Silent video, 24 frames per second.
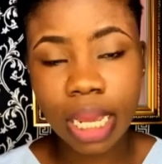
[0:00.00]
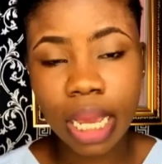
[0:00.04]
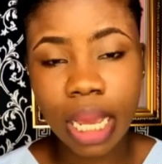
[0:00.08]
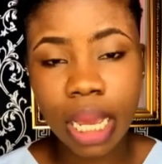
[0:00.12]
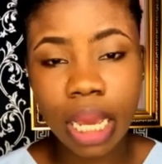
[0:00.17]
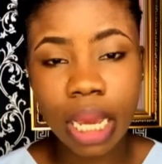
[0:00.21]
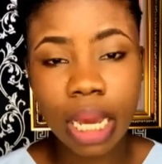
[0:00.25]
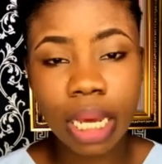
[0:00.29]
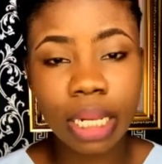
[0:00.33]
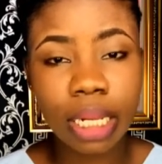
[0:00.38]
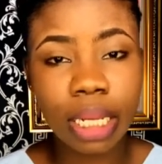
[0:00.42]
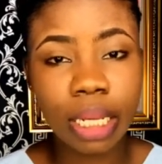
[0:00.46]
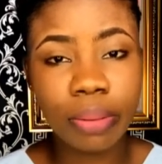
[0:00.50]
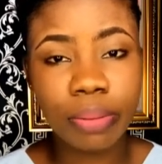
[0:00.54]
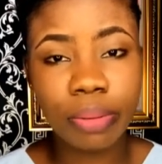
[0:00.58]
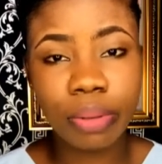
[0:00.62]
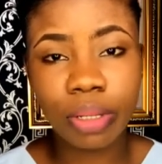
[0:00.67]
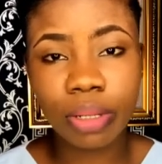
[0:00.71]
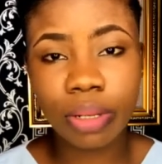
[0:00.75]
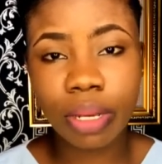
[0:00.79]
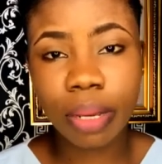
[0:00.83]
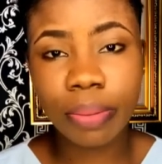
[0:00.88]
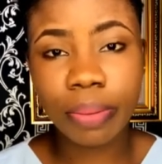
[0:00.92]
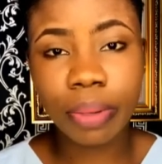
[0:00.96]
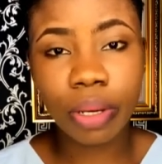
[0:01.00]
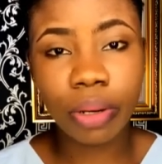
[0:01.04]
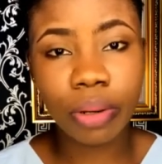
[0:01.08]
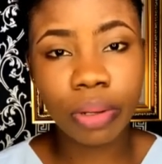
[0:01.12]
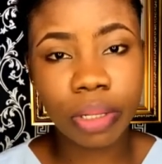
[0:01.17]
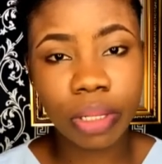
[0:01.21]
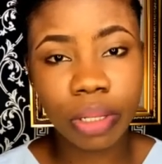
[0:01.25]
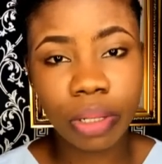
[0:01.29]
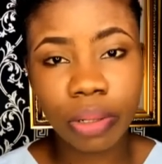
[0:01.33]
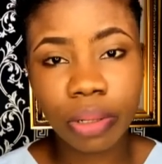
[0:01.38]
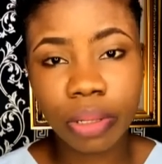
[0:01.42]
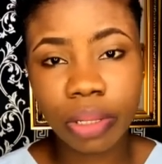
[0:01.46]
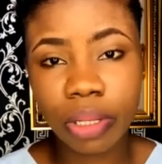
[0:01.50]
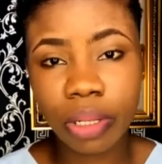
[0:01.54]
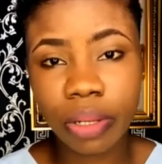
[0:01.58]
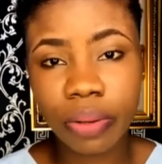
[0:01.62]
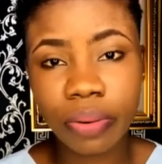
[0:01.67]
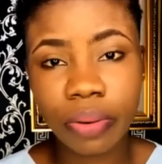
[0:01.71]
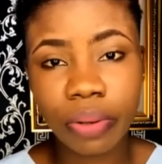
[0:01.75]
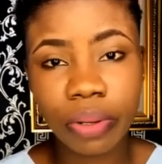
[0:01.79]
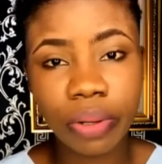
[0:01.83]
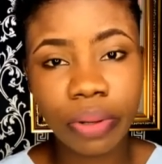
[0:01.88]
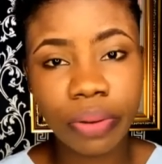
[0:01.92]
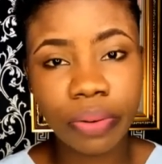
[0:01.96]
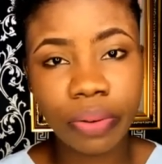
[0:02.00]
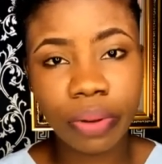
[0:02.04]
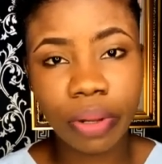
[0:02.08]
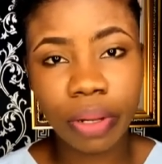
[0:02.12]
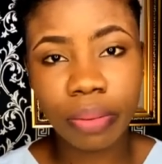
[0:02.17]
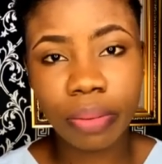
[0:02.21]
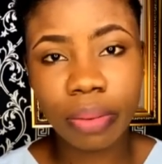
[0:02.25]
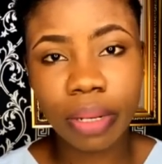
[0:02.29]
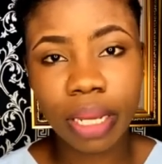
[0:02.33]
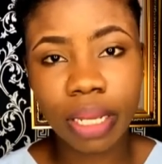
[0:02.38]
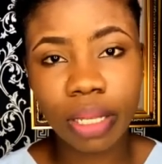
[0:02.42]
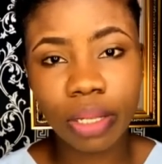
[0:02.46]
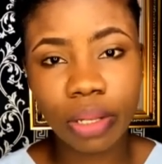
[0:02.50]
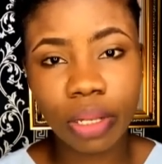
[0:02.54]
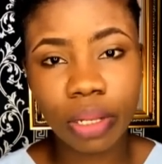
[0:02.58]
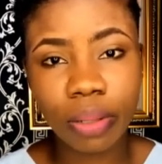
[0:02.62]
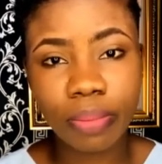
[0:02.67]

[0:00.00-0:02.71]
and I prescribe a corticosteroid cream that is